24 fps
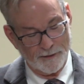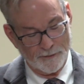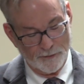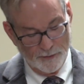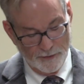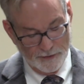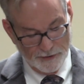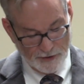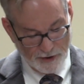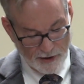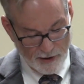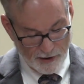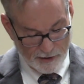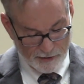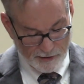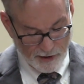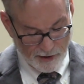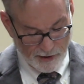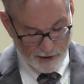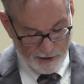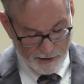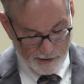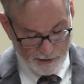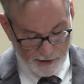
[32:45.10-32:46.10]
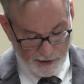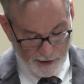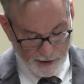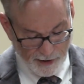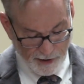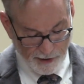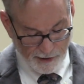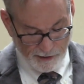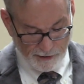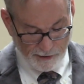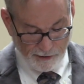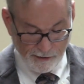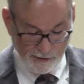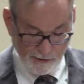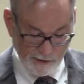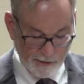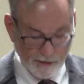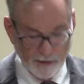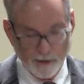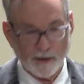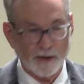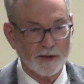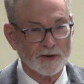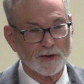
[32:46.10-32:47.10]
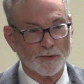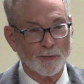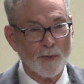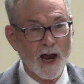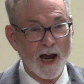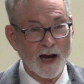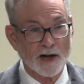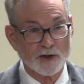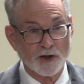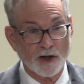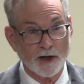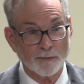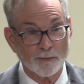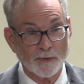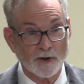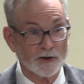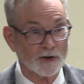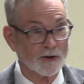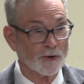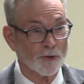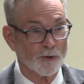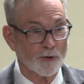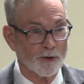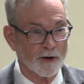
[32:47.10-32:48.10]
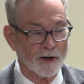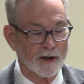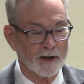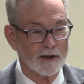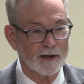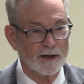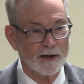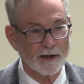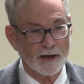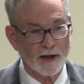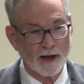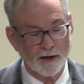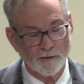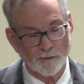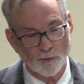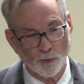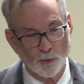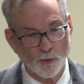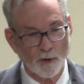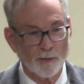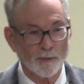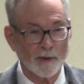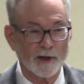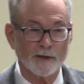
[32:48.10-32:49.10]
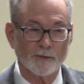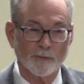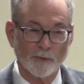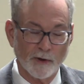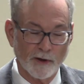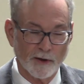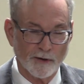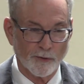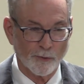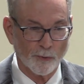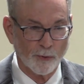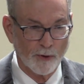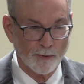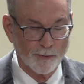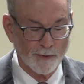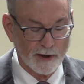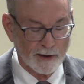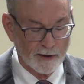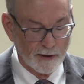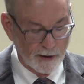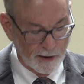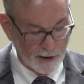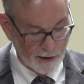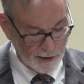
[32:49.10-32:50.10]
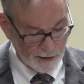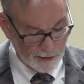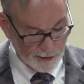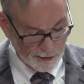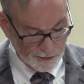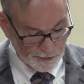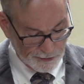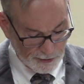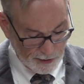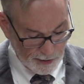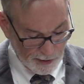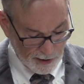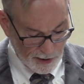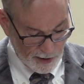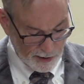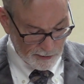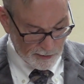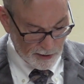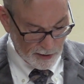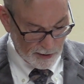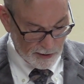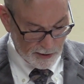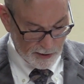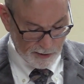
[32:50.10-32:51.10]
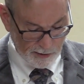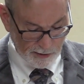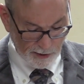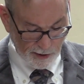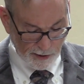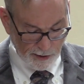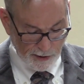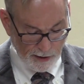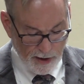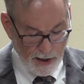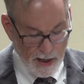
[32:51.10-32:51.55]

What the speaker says: is an alcoholic, and Smash Up the Story of a Woman, well, the woman is an alcoholic.